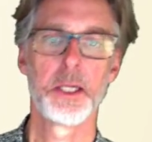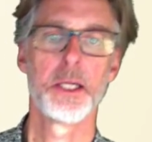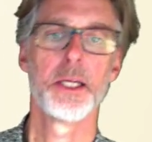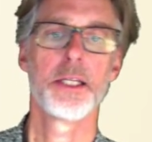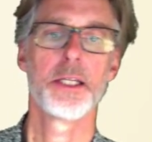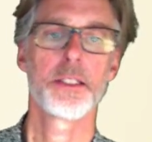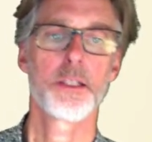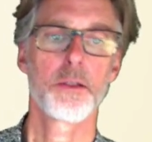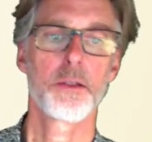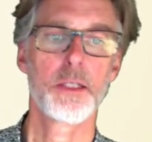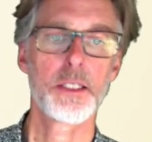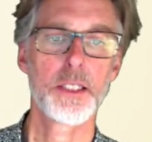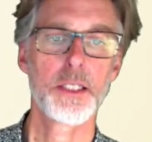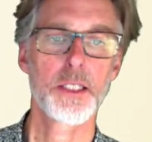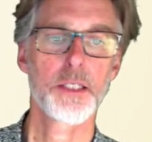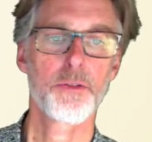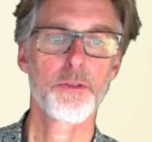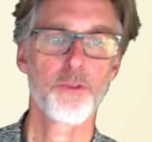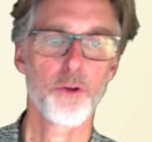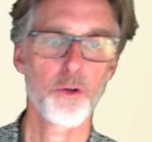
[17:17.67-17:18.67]
So this is
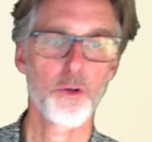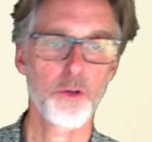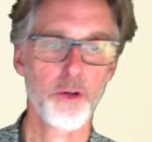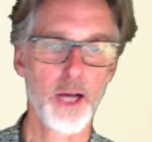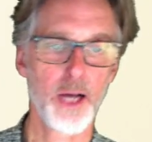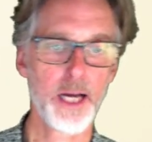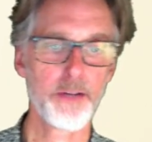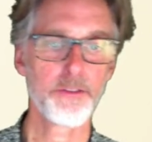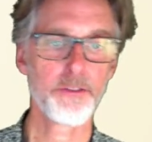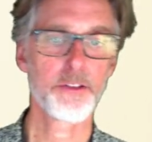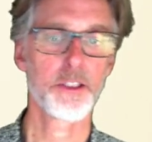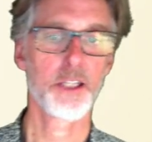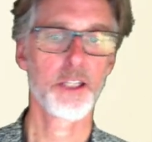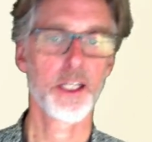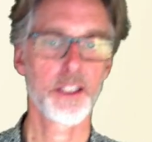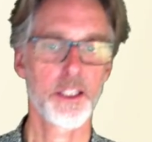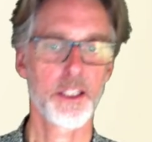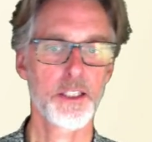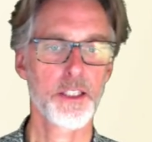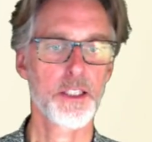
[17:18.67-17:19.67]
fold left
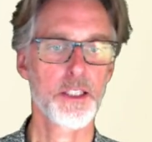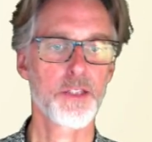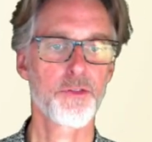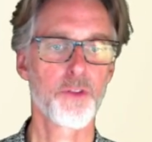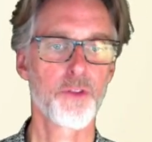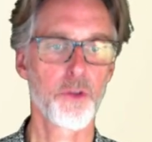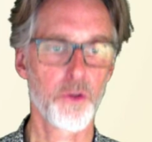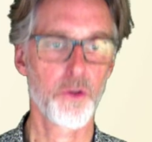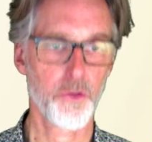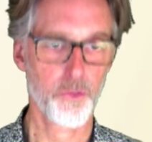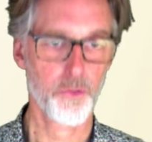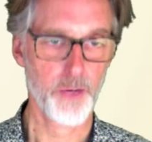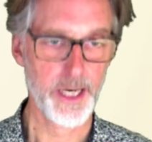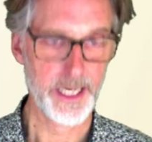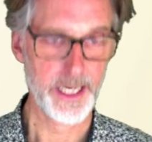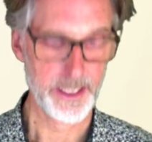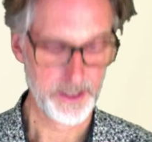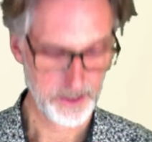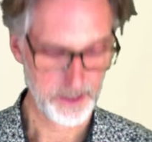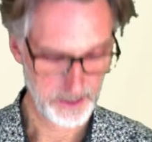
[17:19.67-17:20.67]
and this is fold
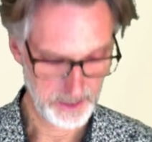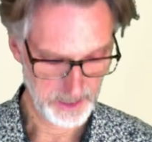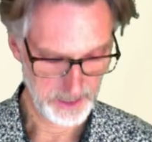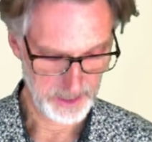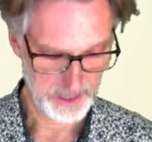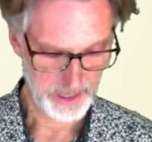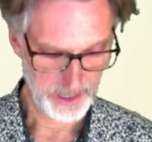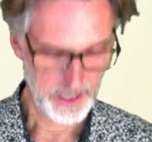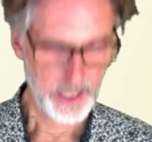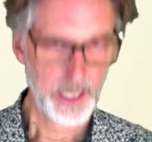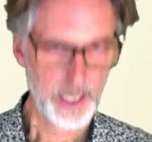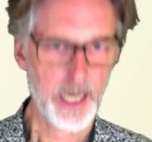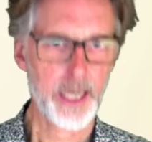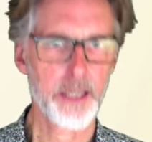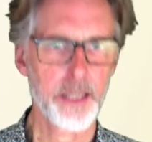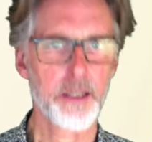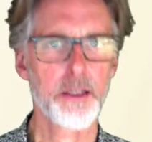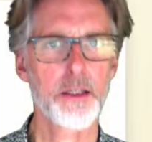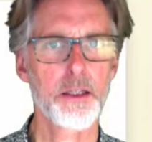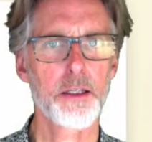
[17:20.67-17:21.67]
right. And
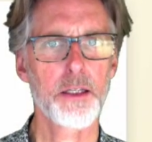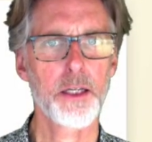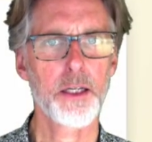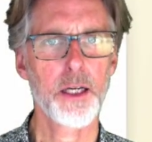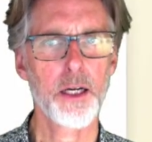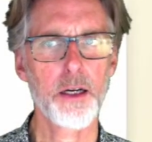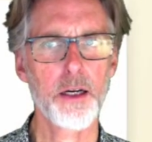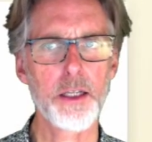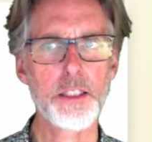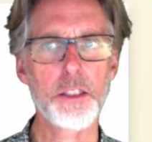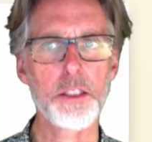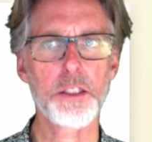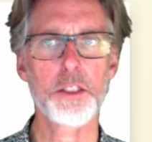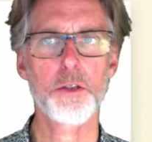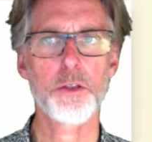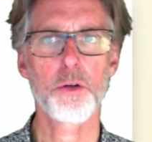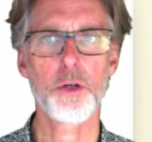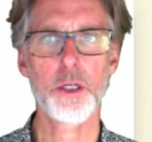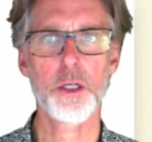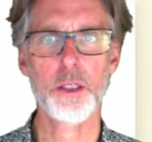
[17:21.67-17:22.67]
let's just
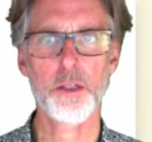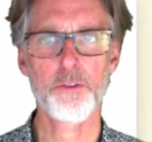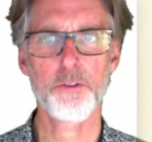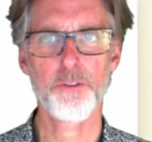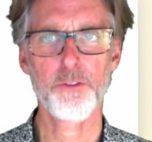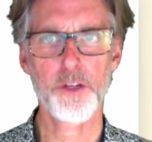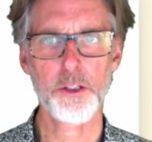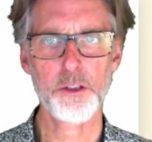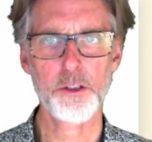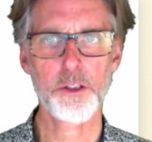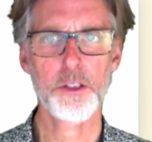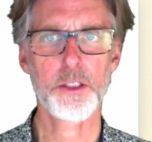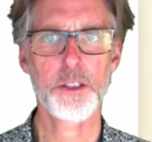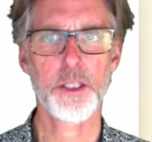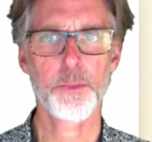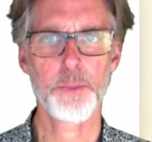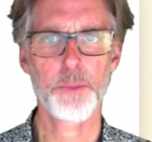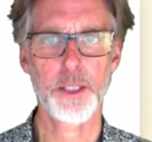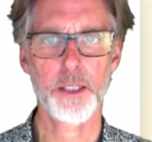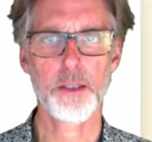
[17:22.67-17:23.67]
look the functions
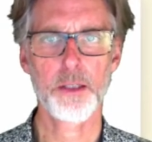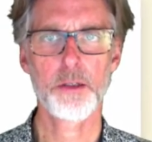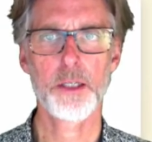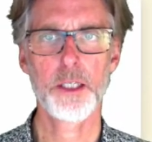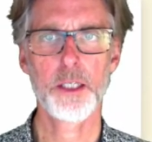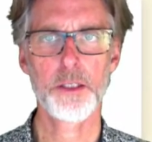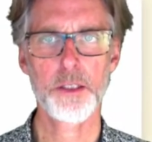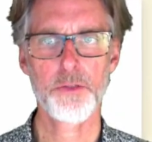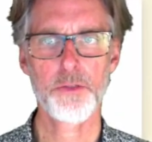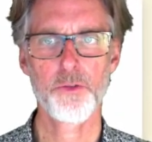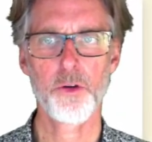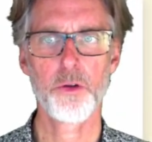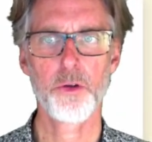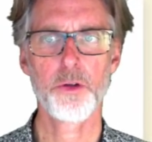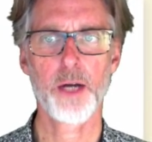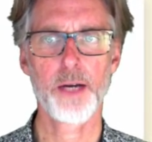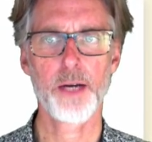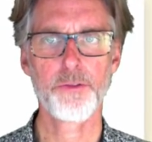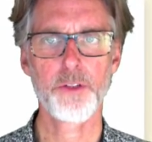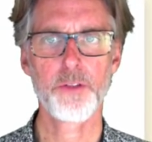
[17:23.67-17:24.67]
up here. Here's fold
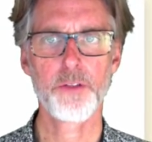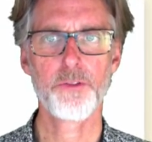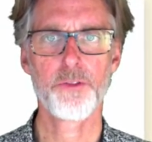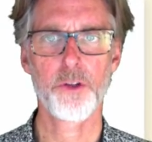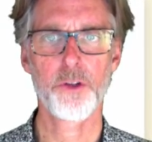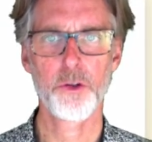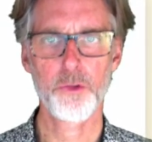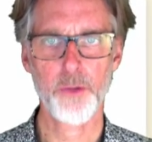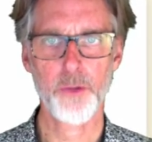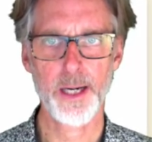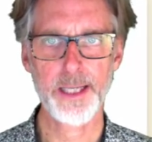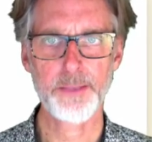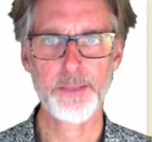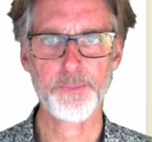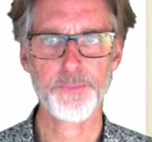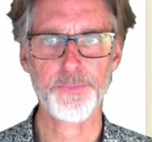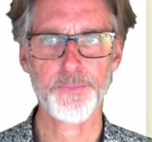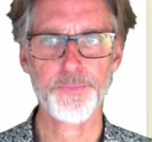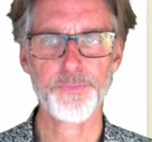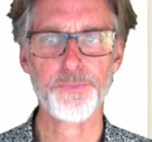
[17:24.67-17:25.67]
left and fold right.
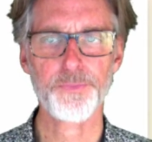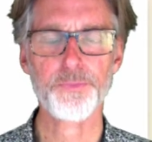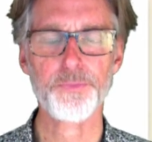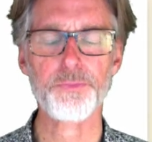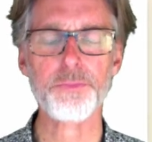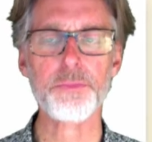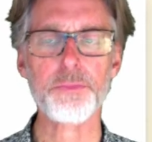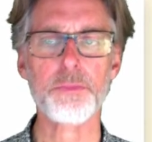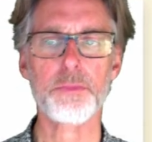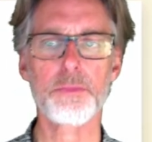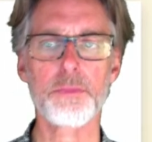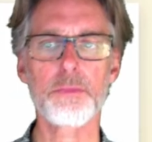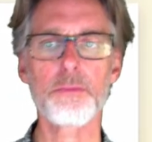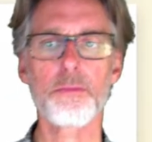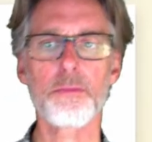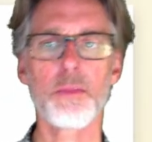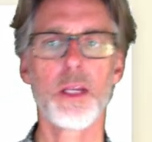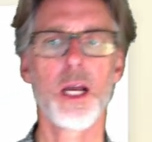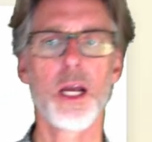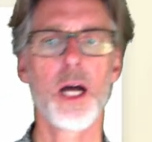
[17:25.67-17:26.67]

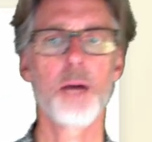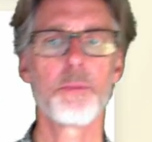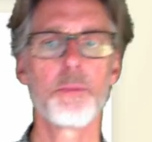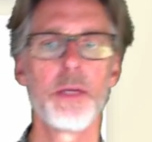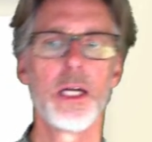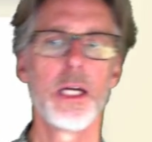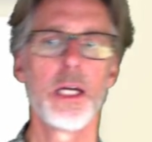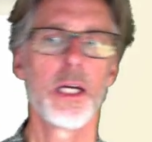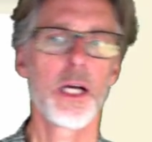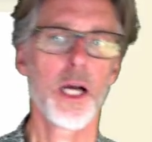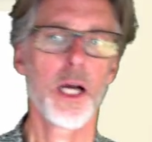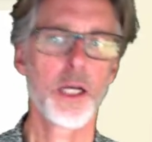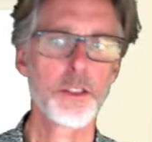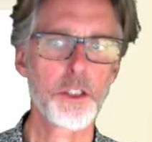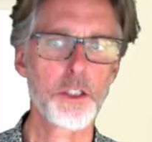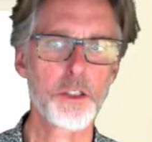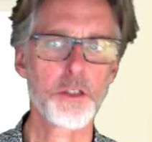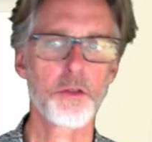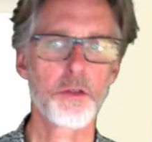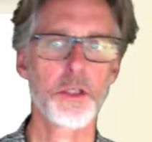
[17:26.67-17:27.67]
I'll
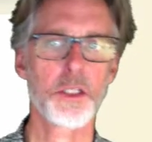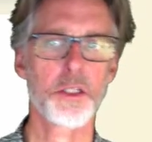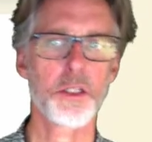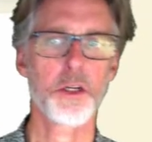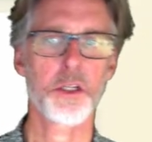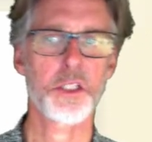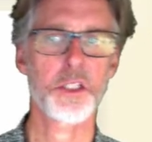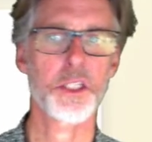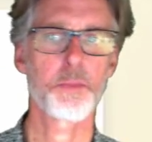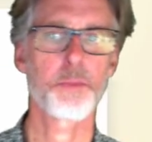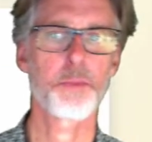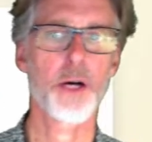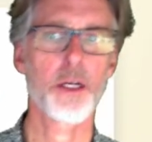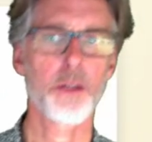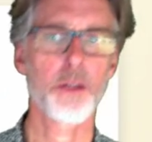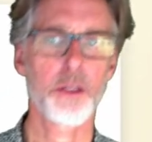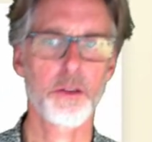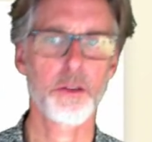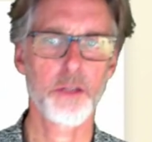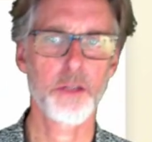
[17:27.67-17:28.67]
just do this on a
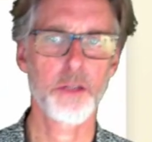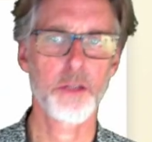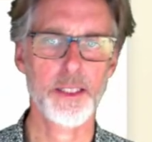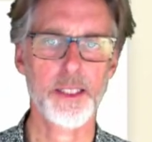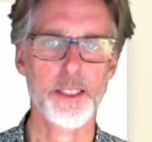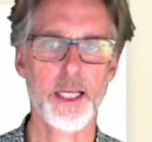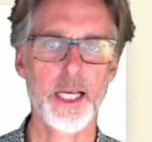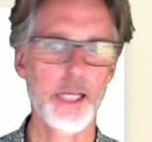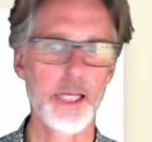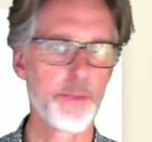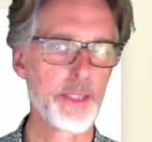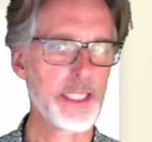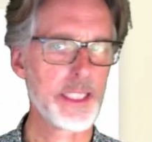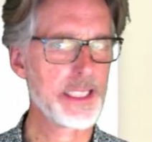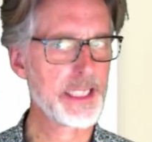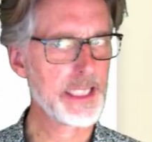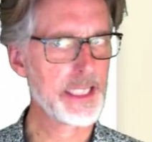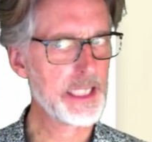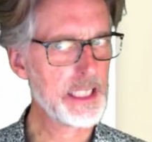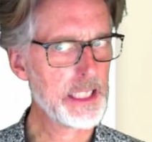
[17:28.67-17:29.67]
symbolic list,
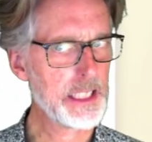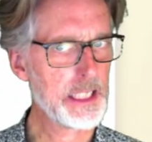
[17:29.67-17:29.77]
ABC.